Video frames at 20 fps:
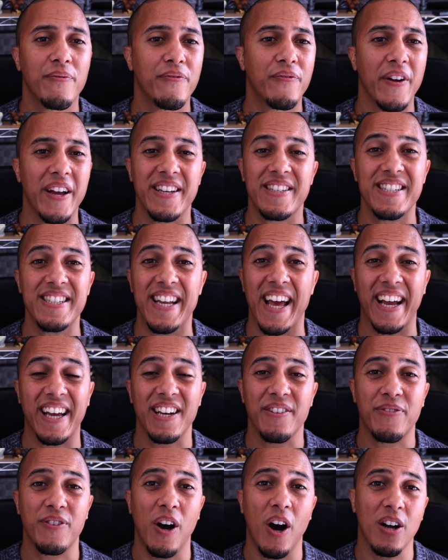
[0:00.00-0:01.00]
face
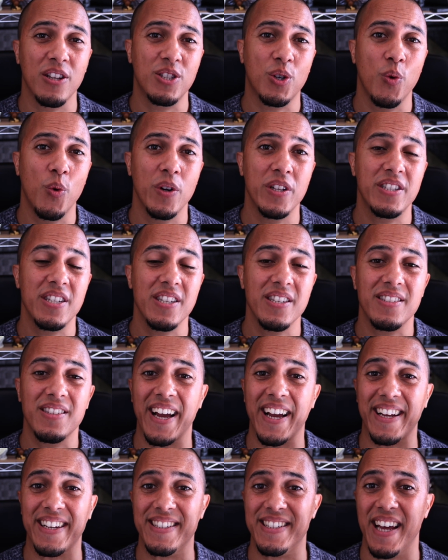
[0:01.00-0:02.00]
negative consequences
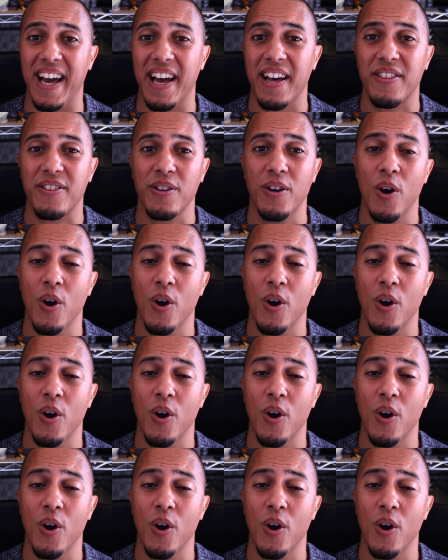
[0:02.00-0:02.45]
like death,